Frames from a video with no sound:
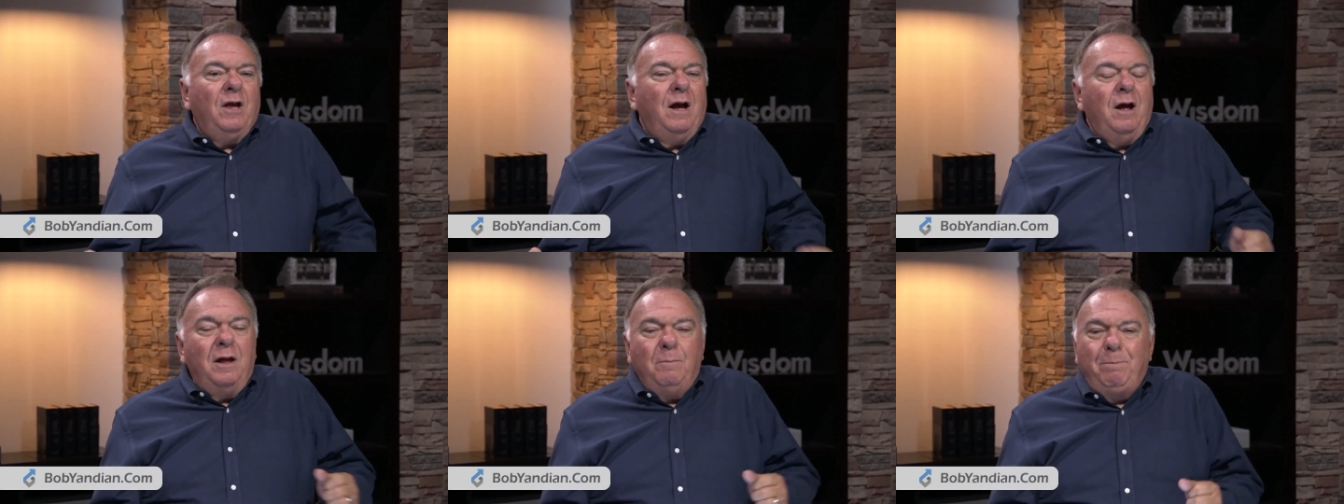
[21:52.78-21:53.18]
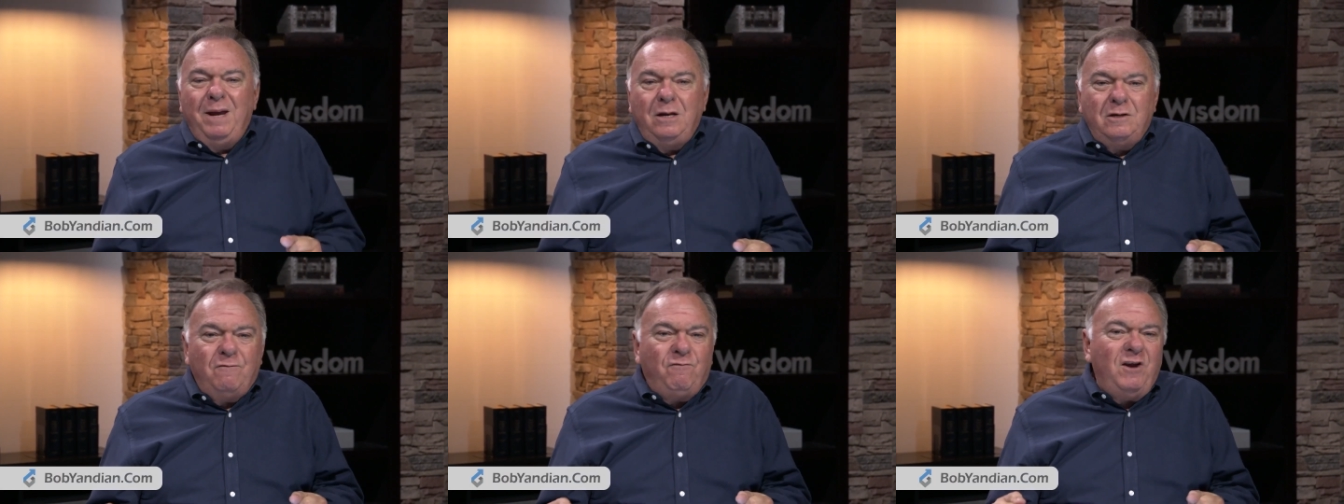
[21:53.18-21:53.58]
uh,
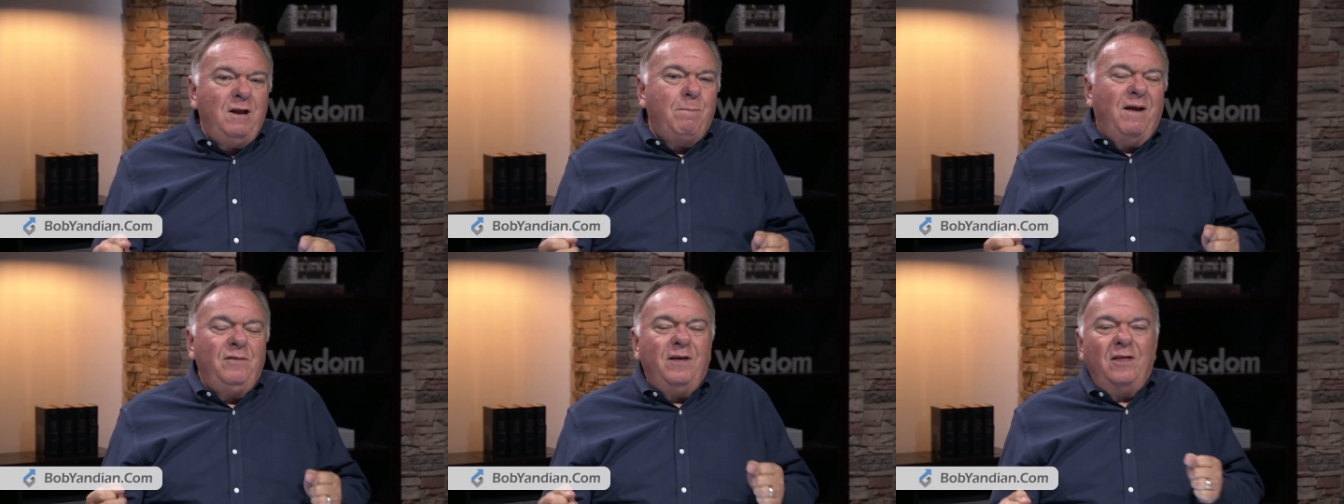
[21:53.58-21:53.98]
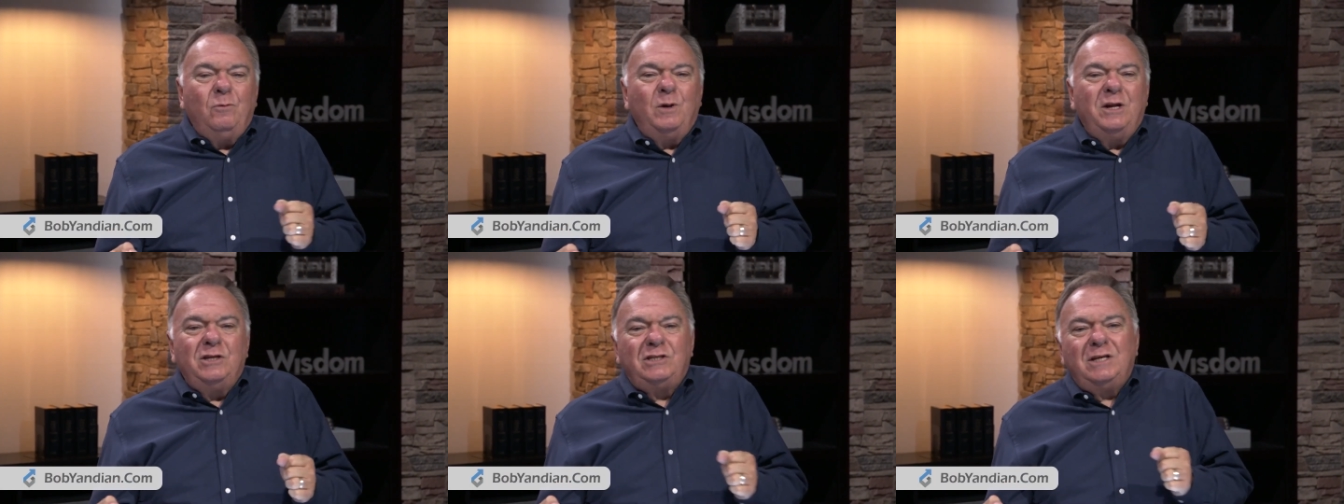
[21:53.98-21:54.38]
being defeated by the other
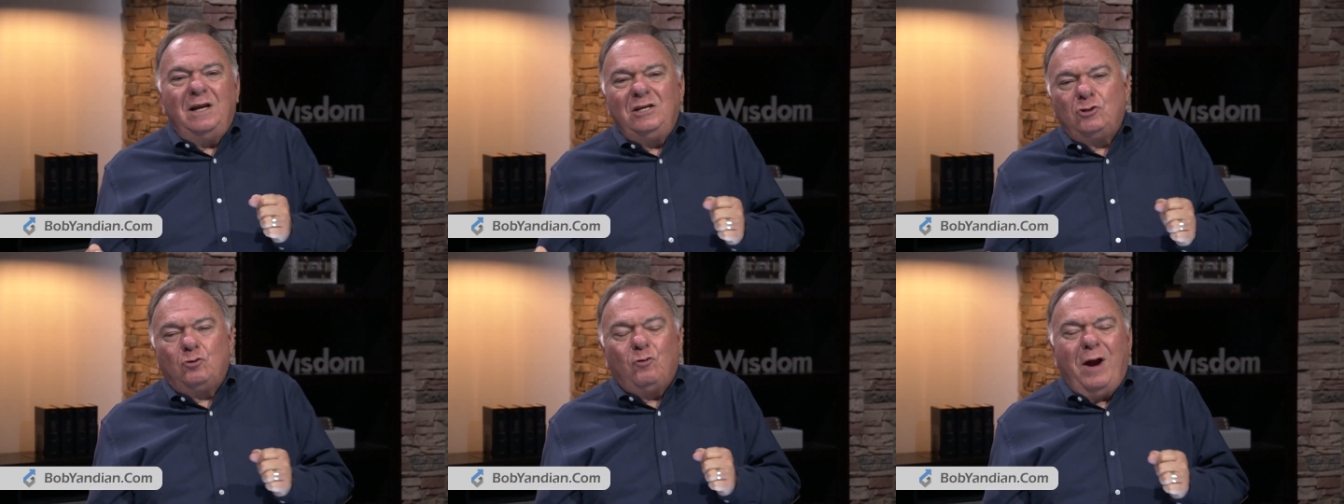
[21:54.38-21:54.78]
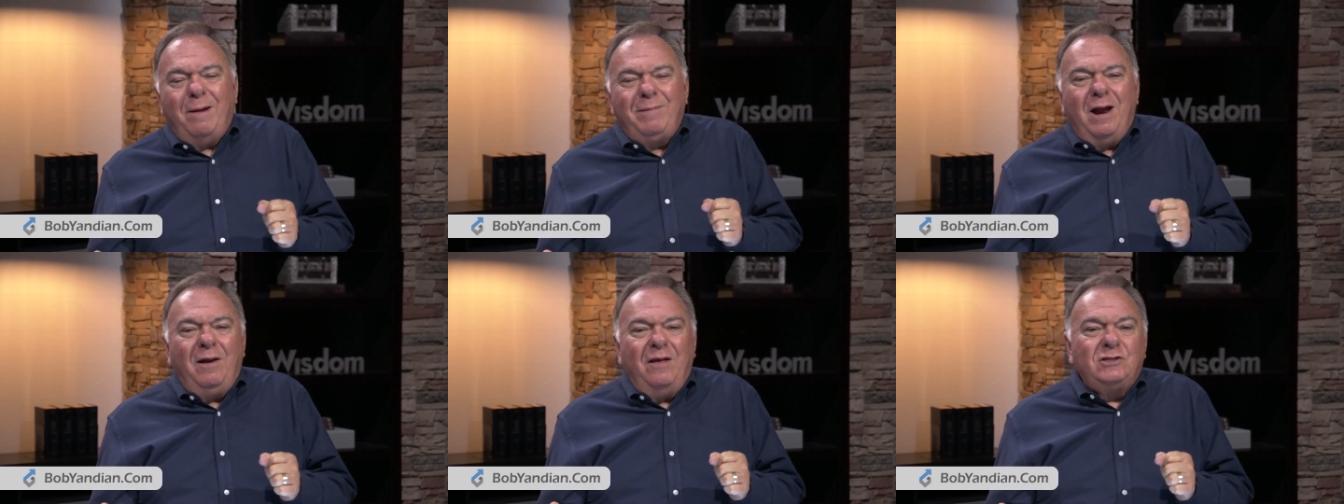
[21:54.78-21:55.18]
one until he's
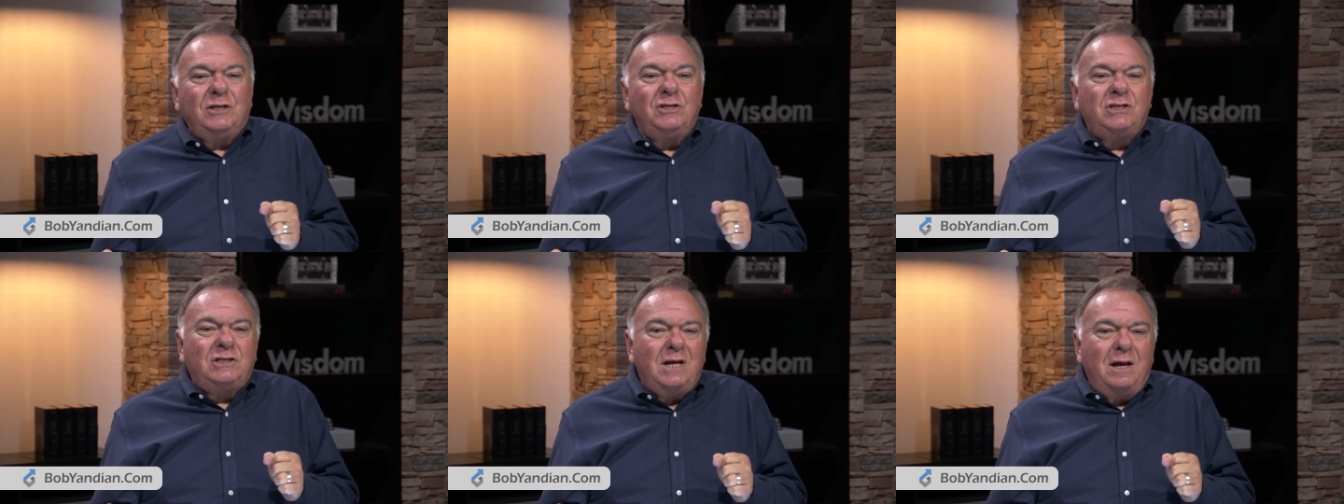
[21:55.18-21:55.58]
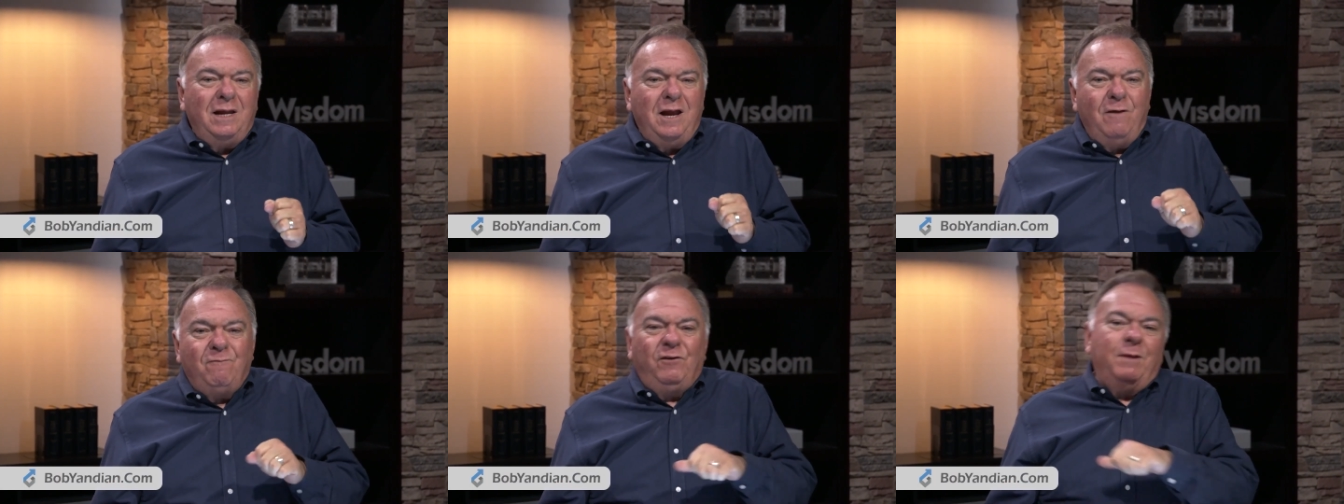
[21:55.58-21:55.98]
trapped down legs, and suddenly
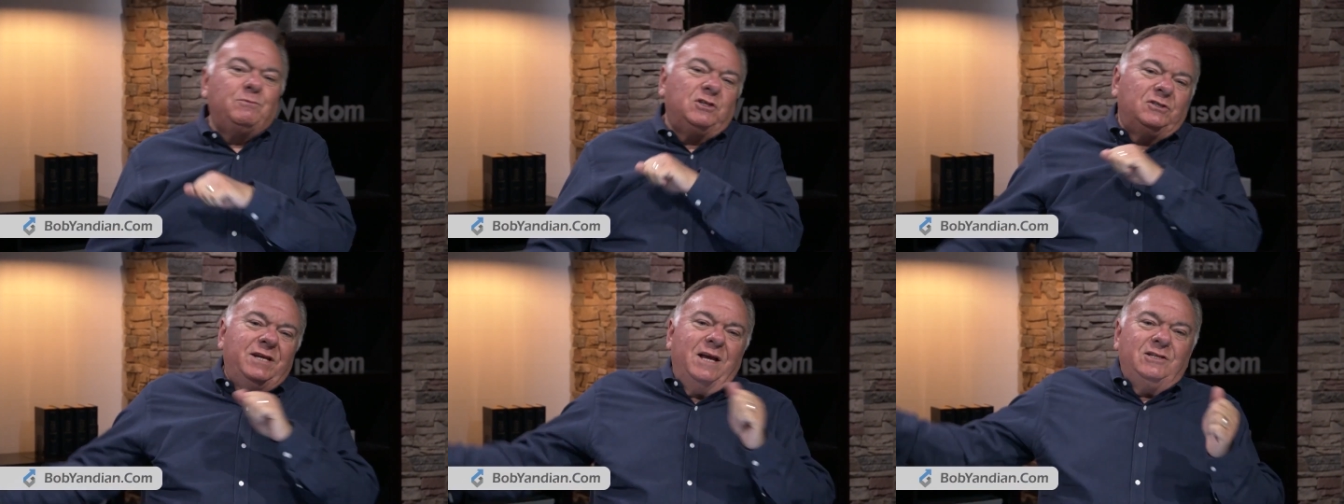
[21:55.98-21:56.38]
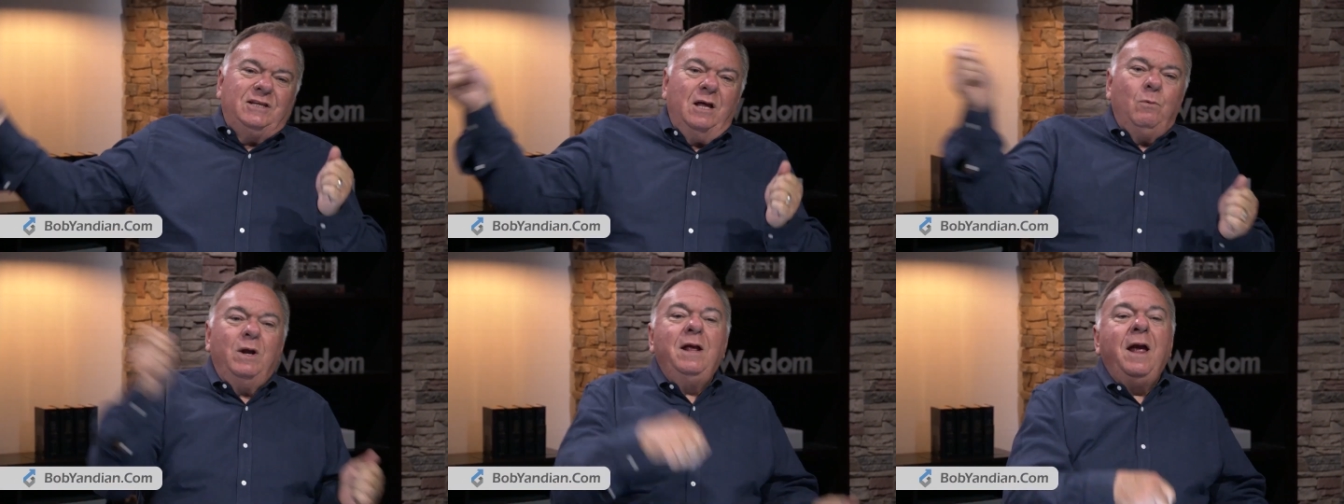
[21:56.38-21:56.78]
he flips and takes the
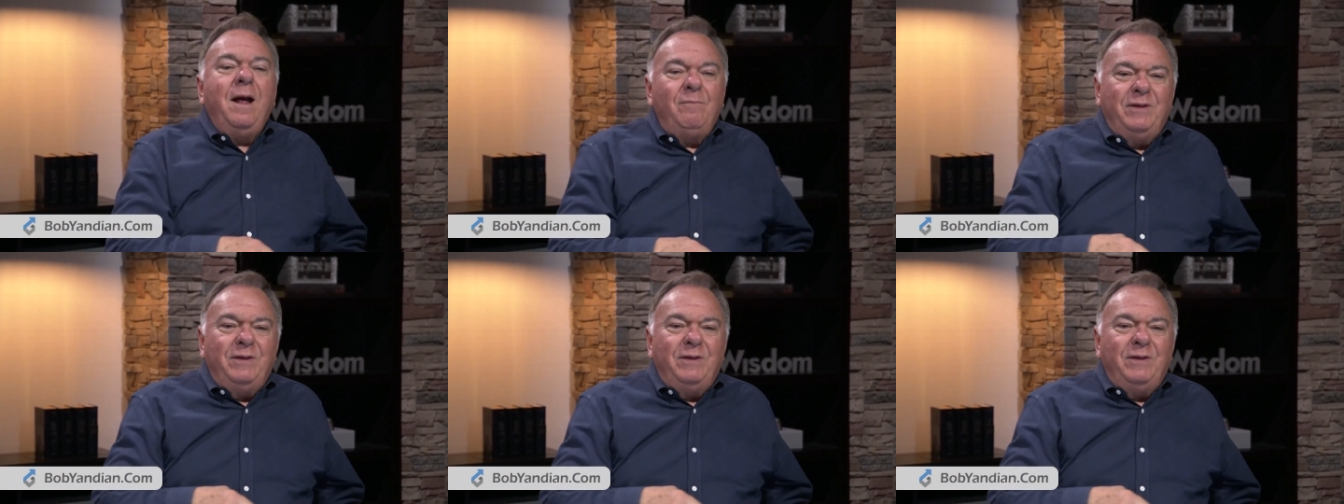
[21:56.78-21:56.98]
other one